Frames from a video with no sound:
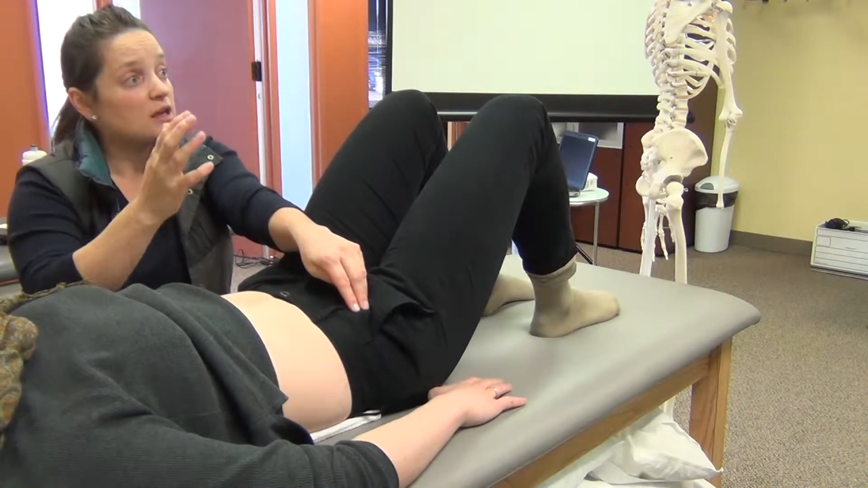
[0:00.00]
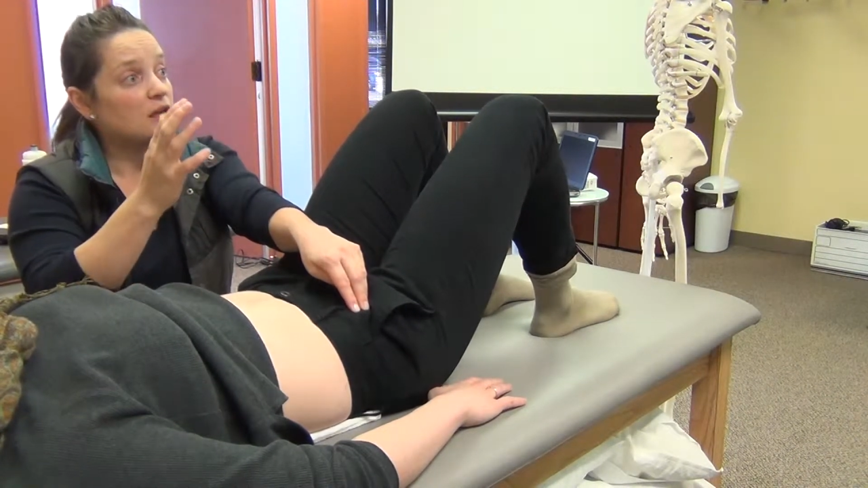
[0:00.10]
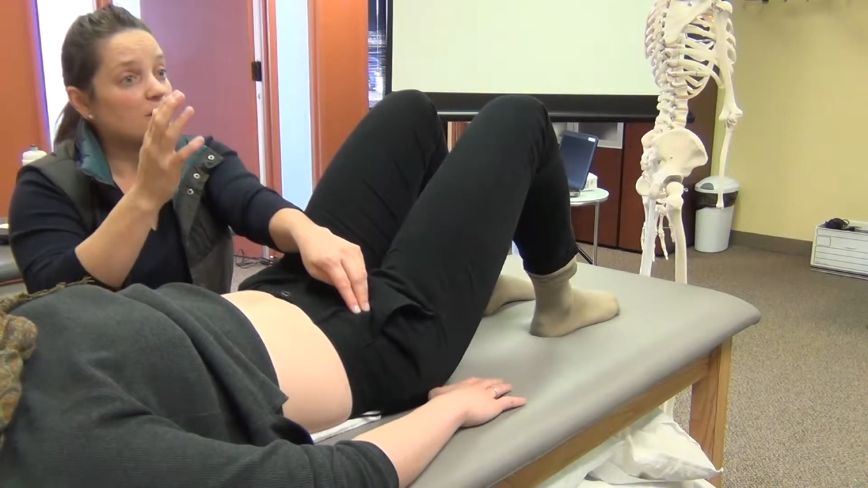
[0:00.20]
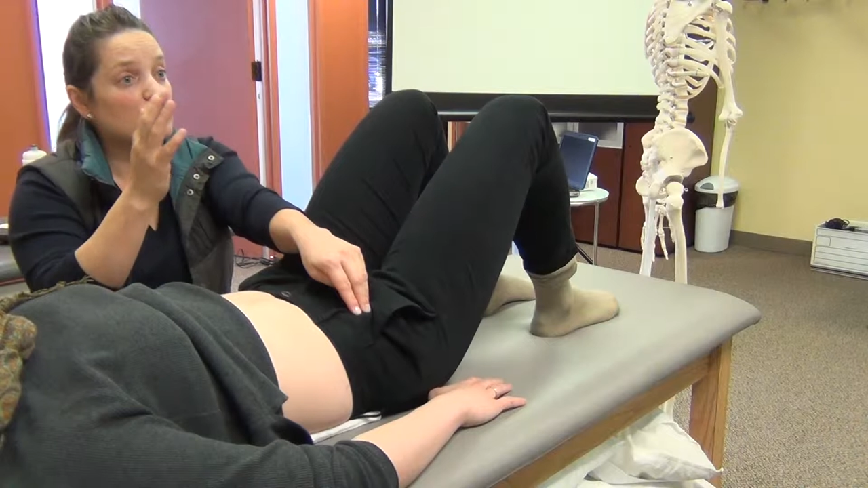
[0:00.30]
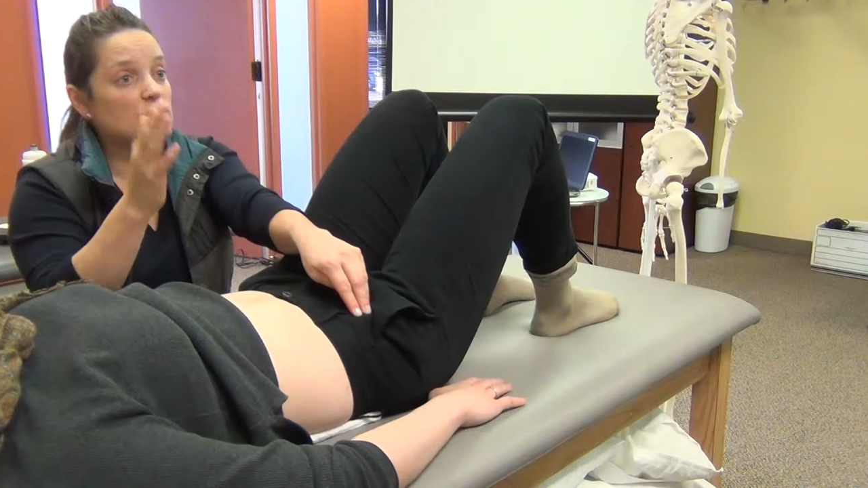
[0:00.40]

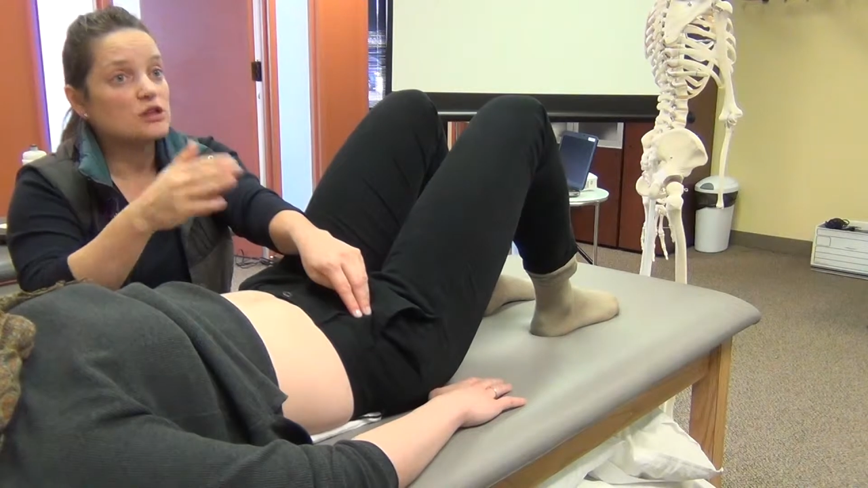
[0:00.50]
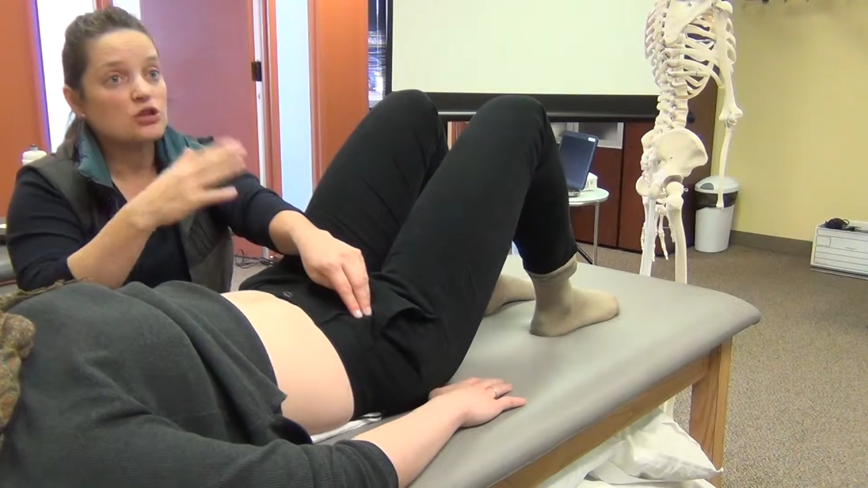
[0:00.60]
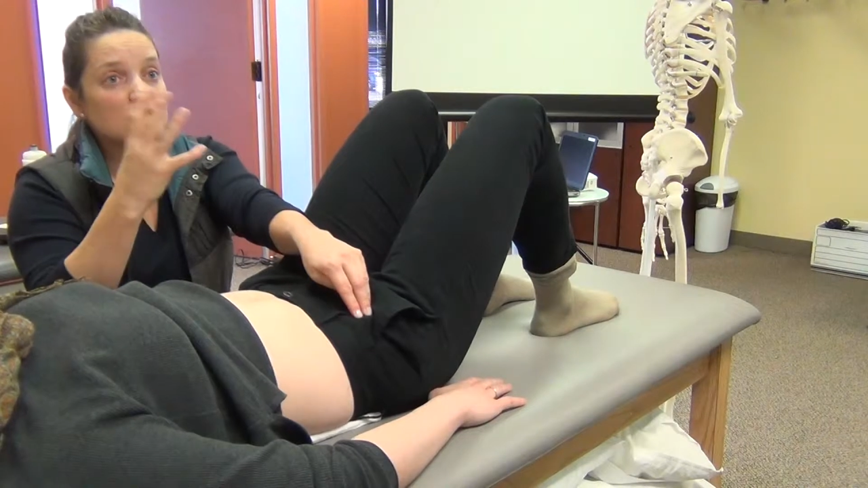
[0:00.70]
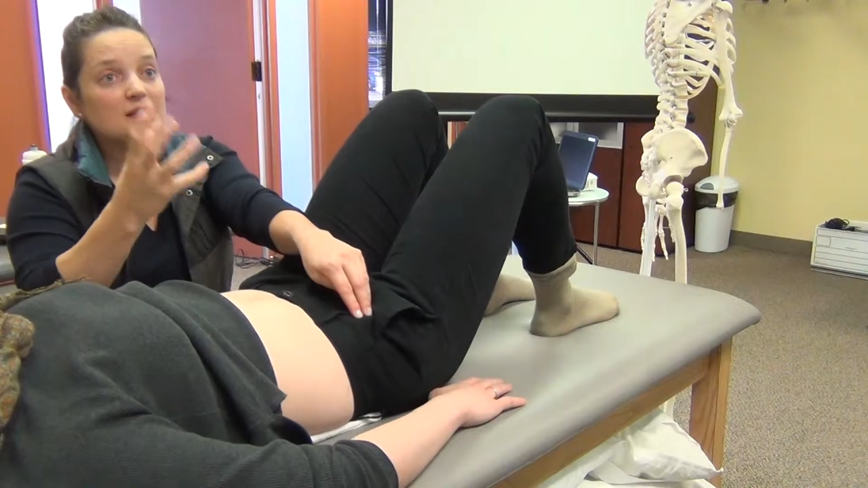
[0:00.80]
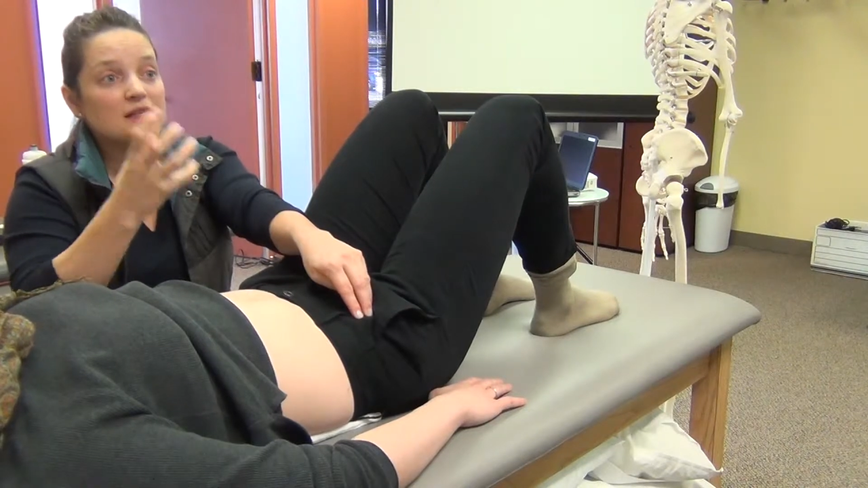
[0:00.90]
if she
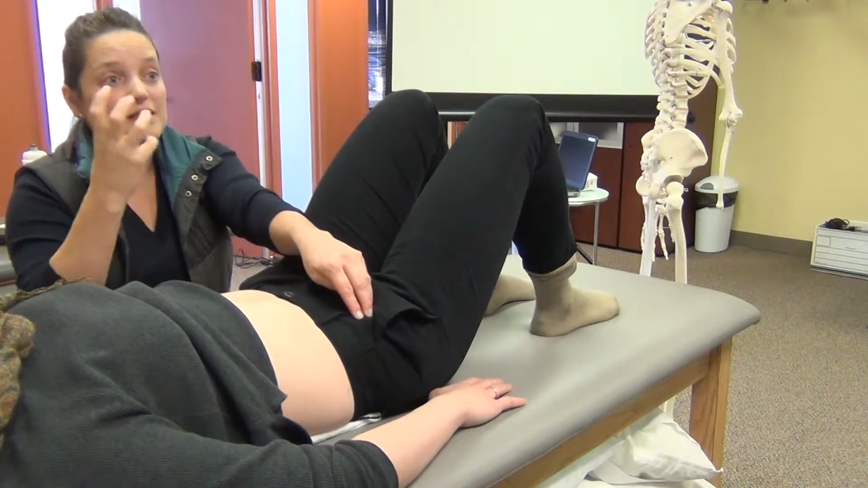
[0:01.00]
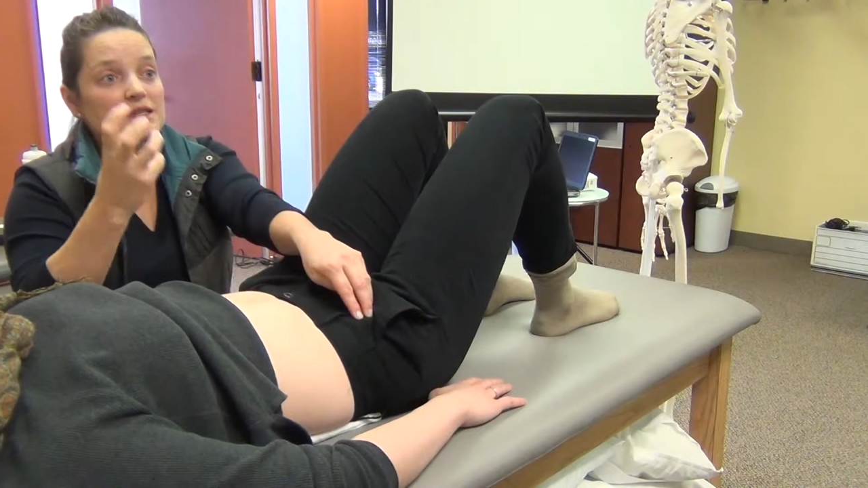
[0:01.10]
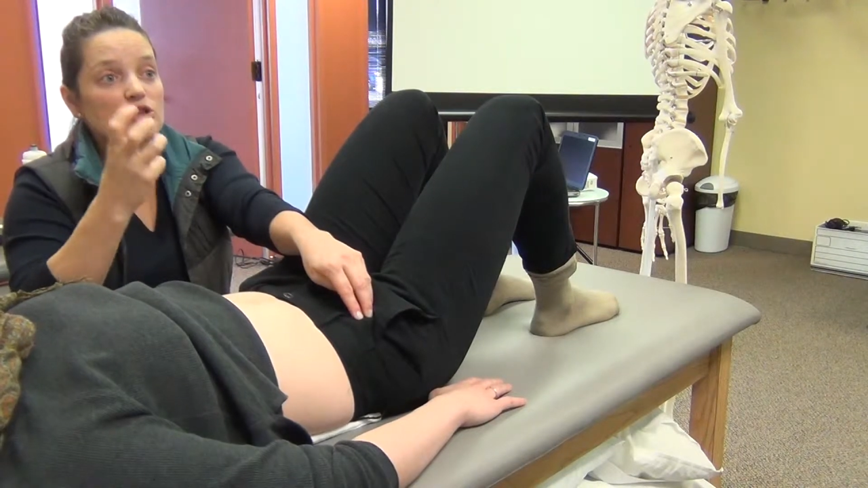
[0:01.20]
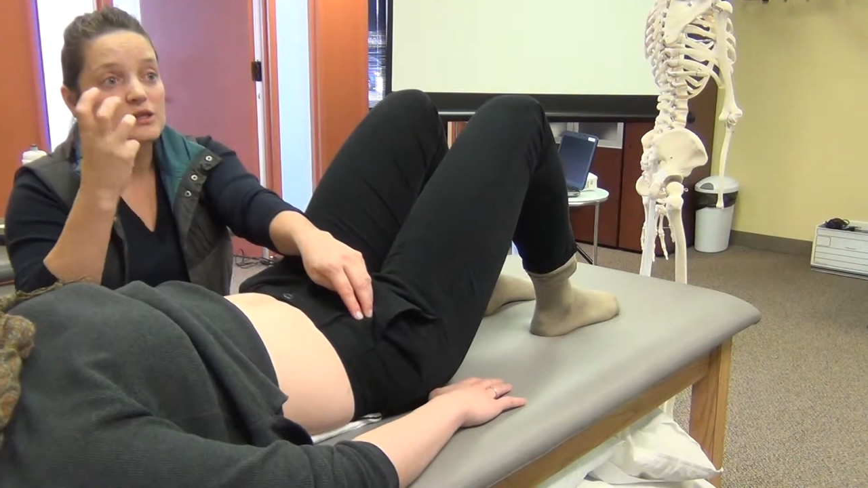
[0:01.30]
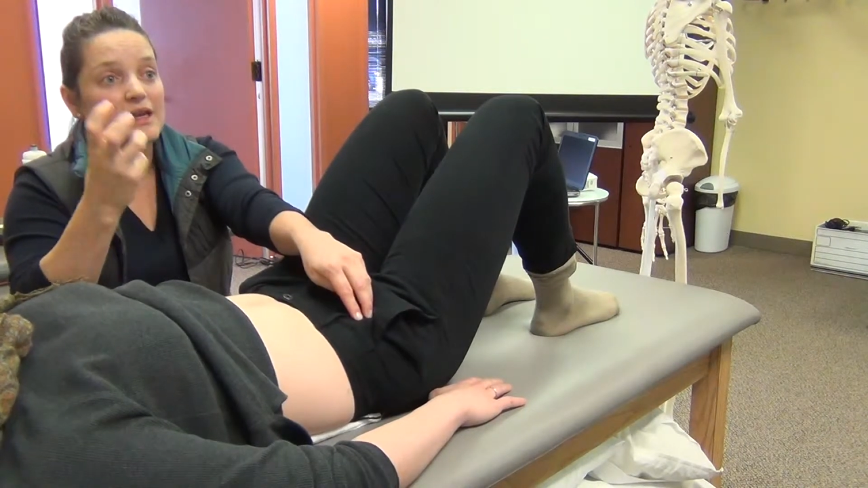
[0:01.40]
just needs
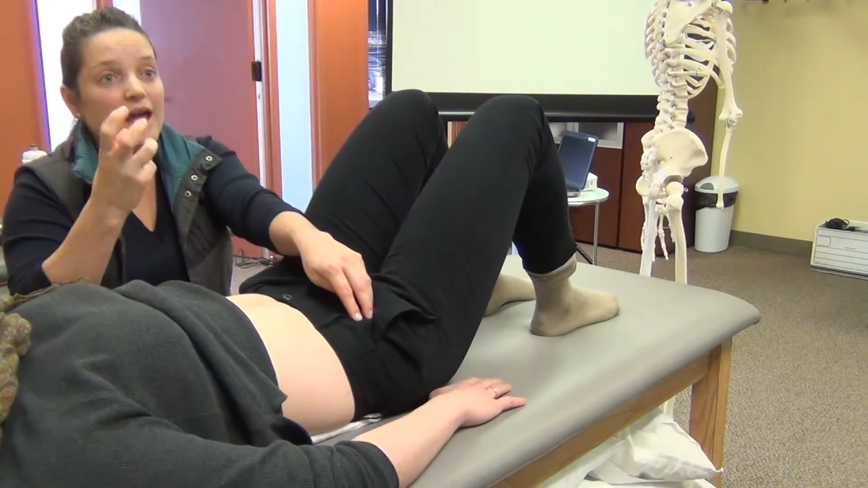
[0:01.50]
to just